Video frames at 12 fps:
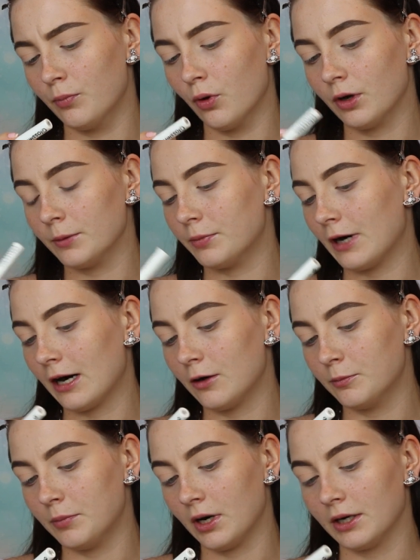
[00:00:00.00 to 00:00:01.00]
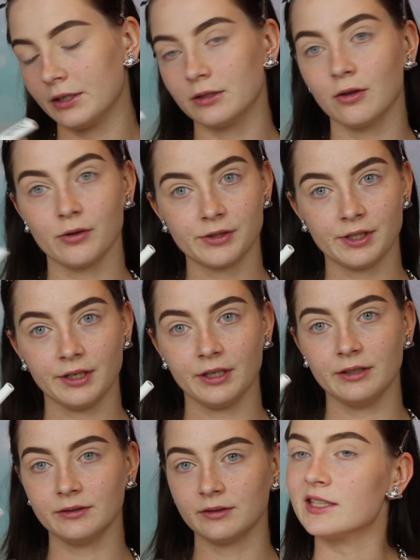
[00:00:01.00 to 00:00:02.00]
Boy Brow by
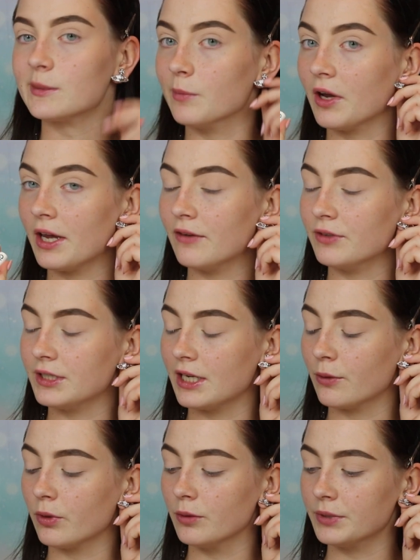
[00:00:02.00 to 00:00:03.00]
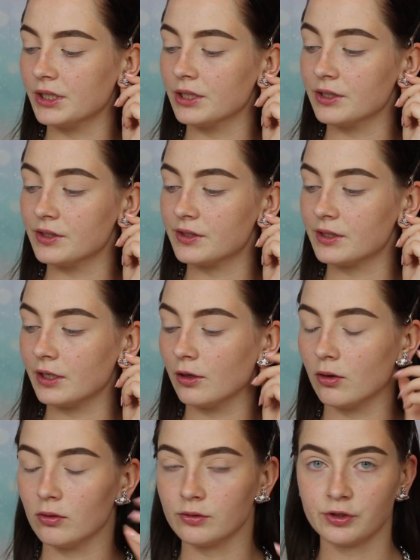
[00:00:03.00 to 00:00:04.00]
Glossier. It's my everyday one because
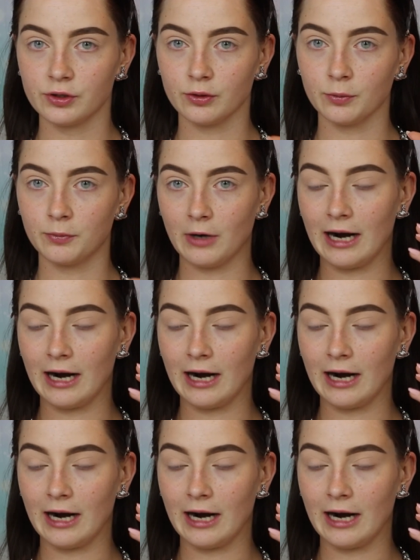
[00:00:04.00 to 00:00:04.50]
it holds your